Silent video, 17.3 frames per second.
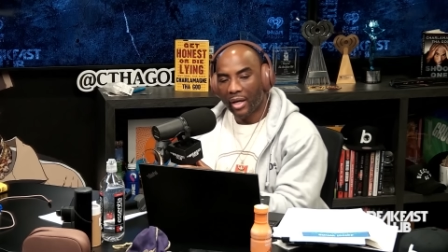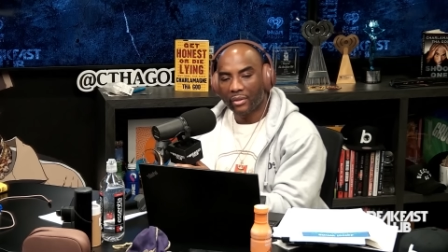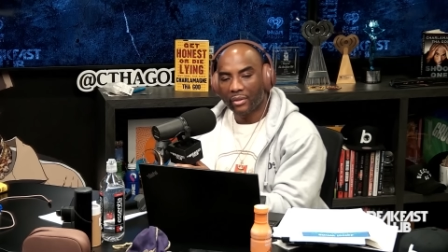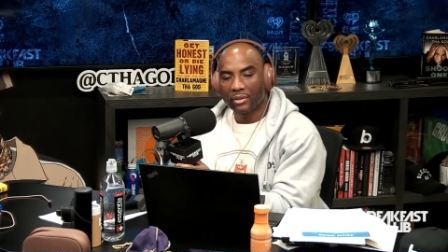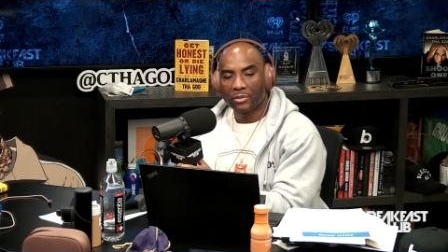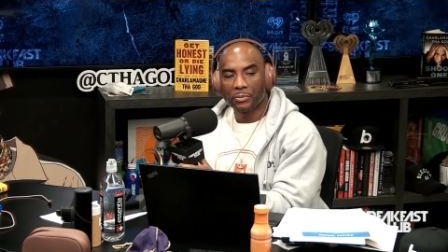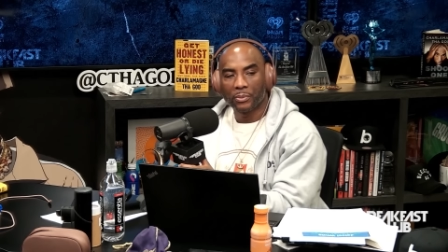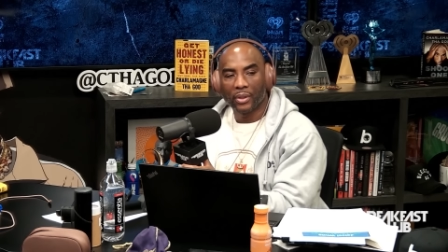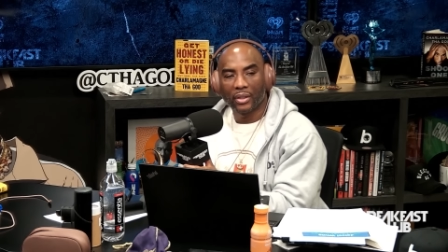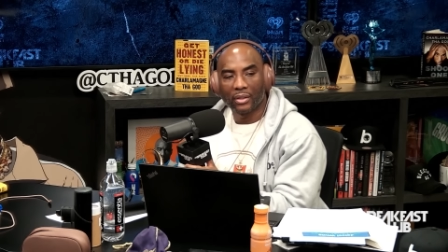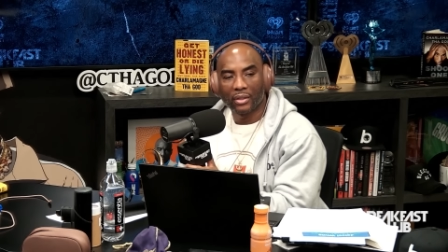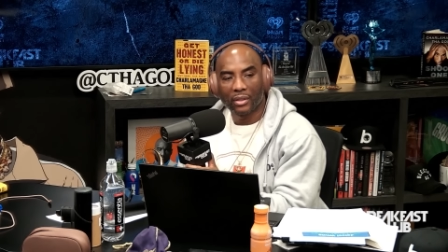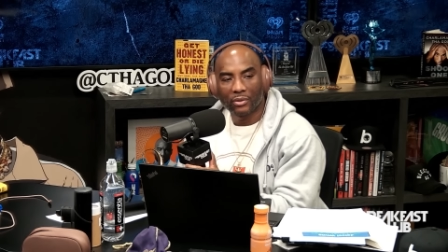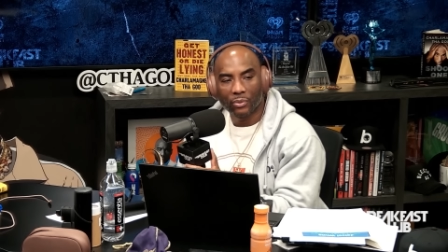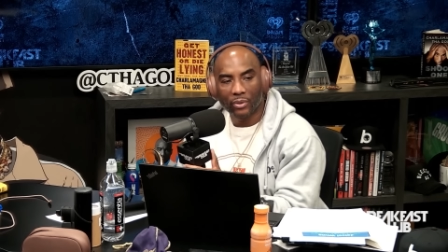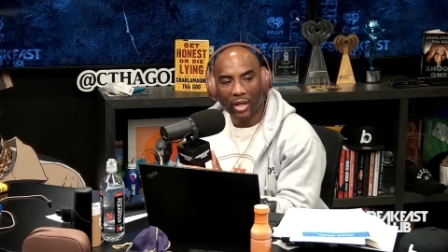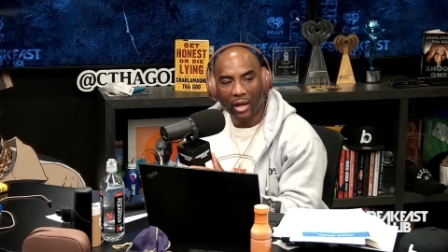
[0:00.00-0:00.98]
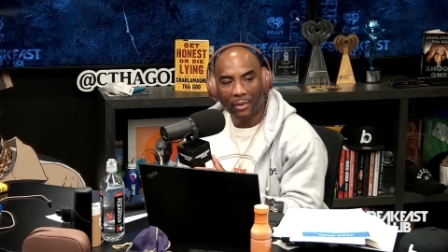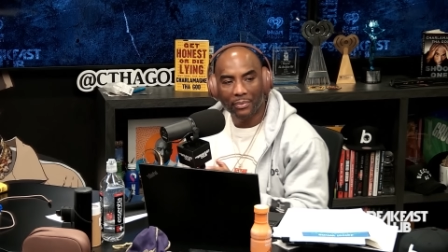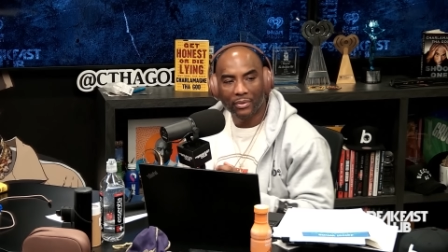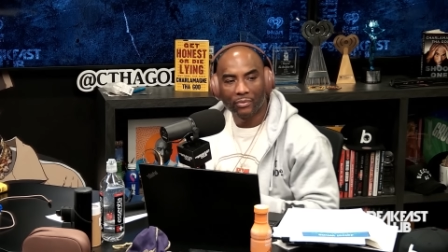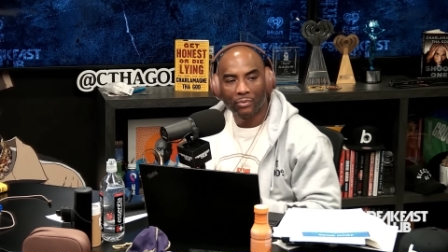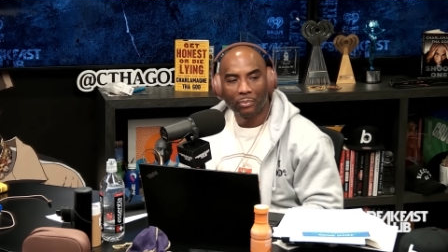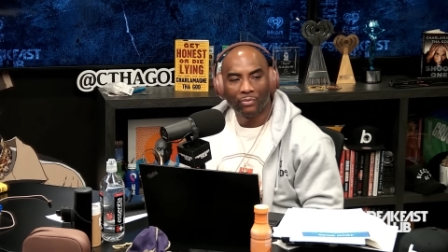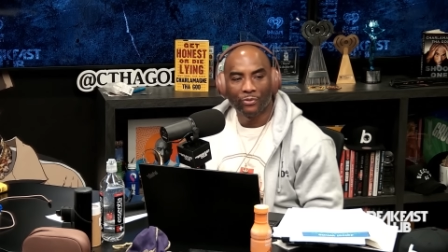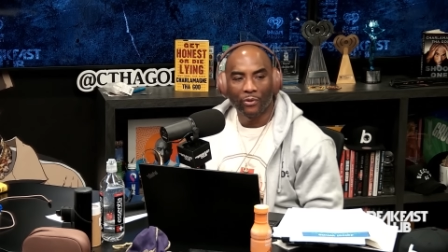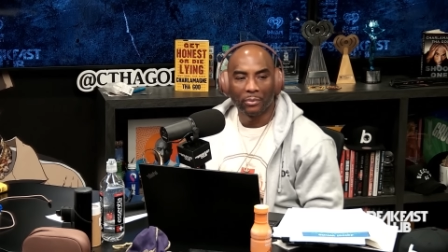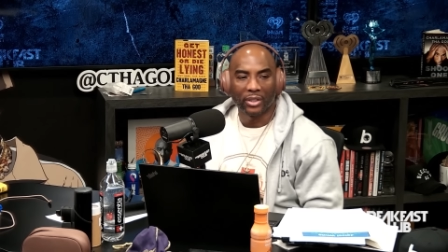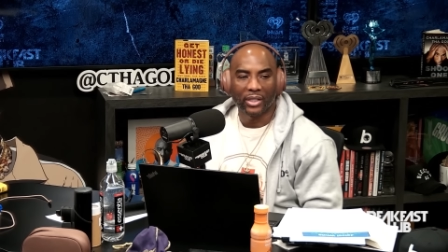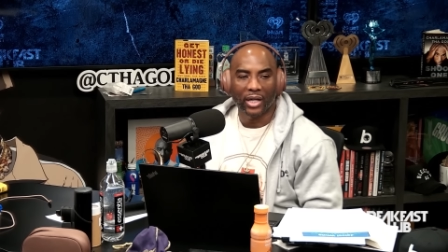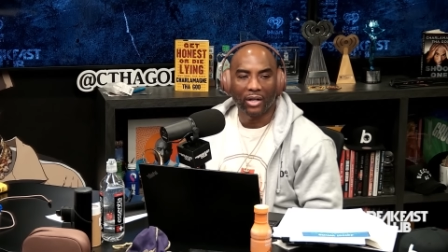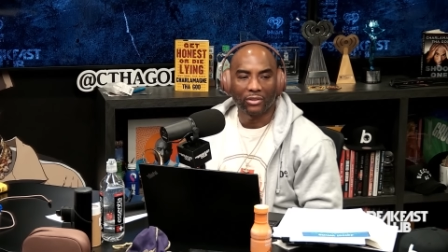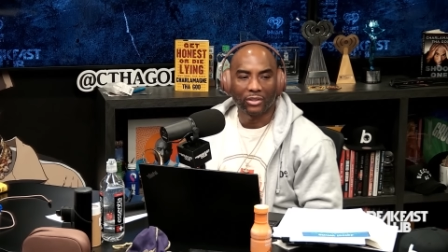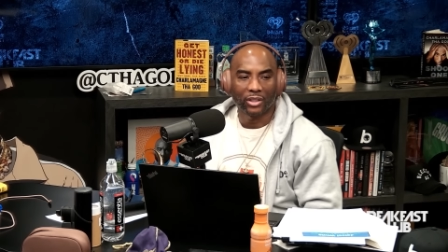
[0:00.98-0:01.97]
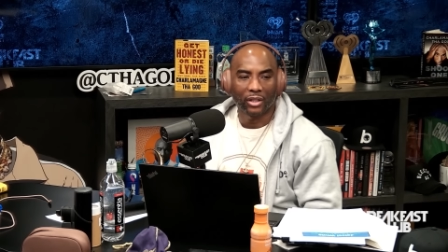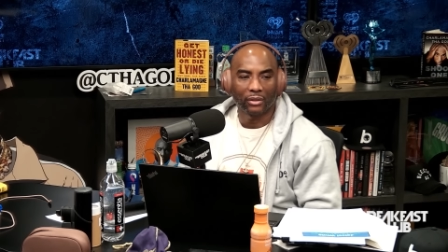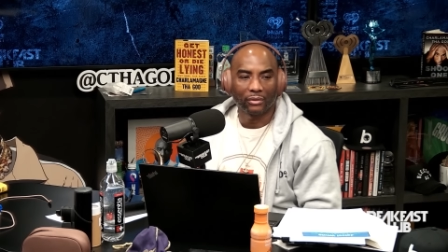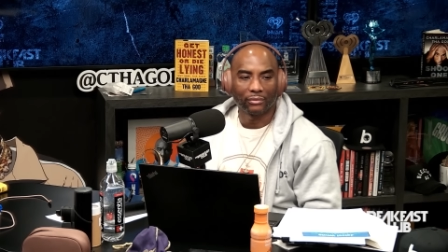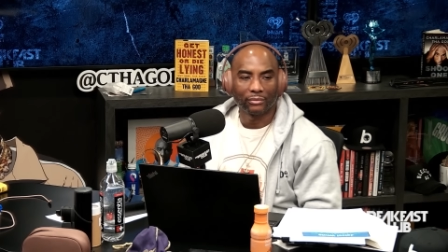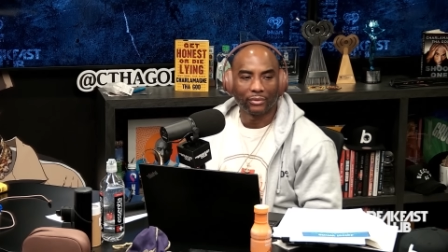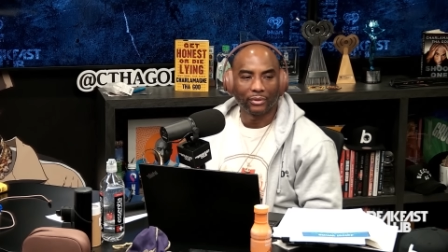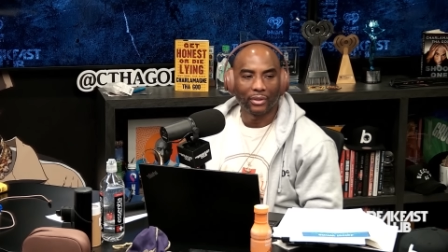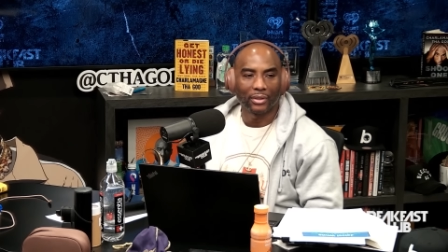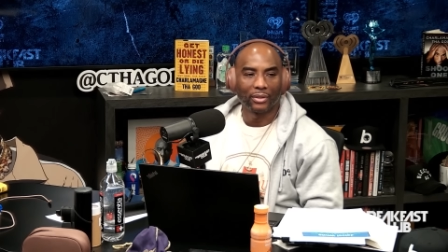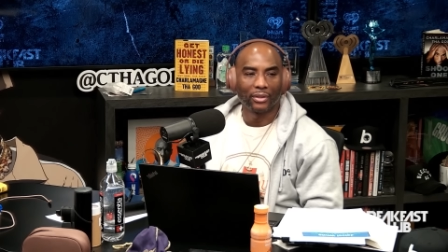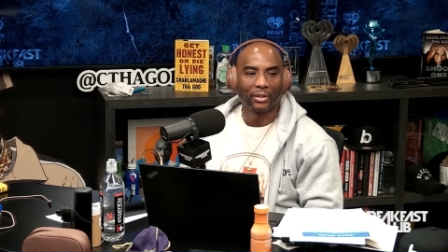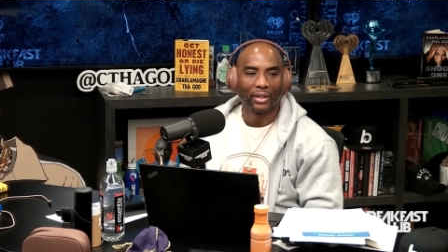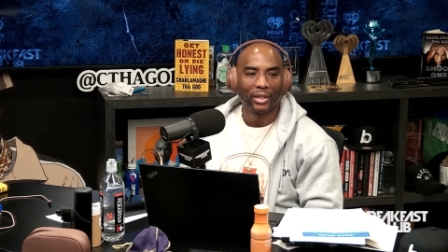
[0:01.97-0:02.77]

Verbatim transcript: Dash explained to us what happened from the couch yet? She's,